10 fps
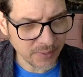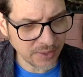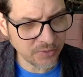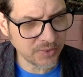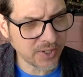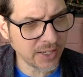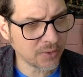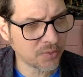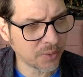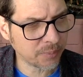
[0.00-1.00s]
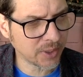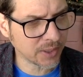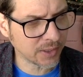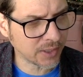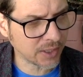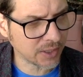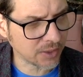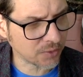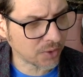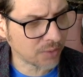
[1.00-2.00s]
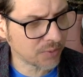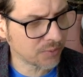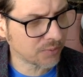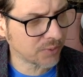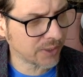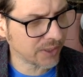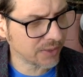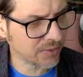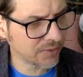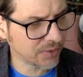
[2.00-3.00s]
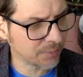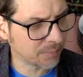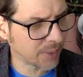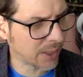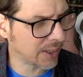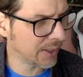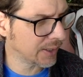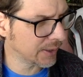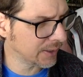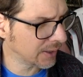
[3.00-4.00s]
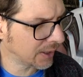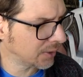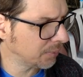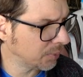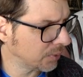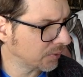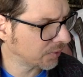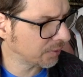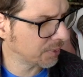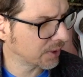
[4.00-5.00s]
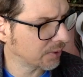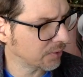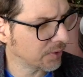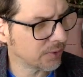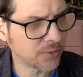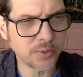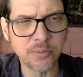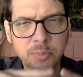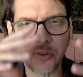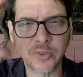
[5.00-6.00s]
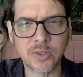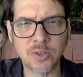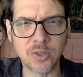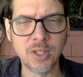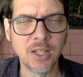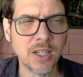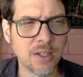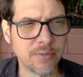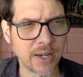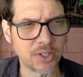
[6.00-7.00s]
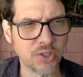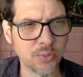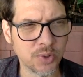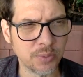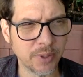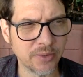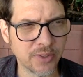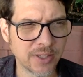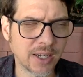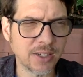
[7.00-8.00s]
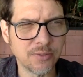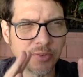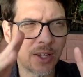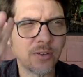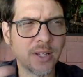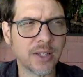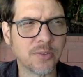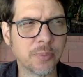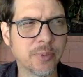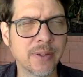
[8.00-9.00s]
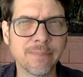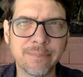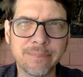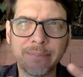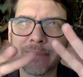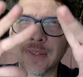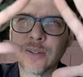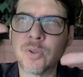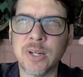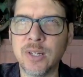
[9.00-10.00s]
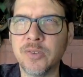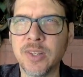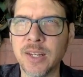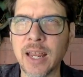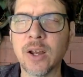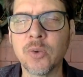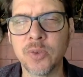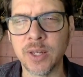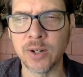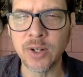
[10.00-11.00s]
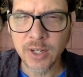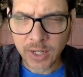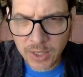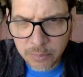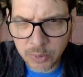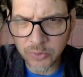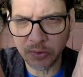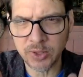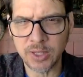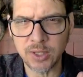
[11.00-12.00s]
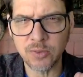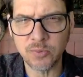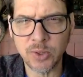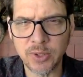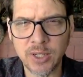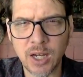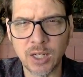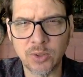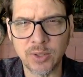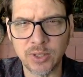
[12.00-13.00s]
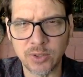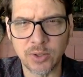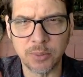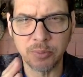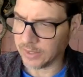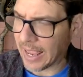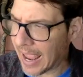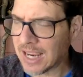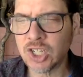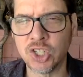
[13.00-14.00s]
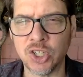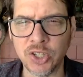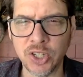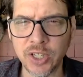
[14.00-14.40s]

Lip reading: is he takes something that is often phrased by other Buddhist speakers in a sort of mystical fashion, which makes it kind of sound like something crazy and out there, and he puts it in very concrete terms. Action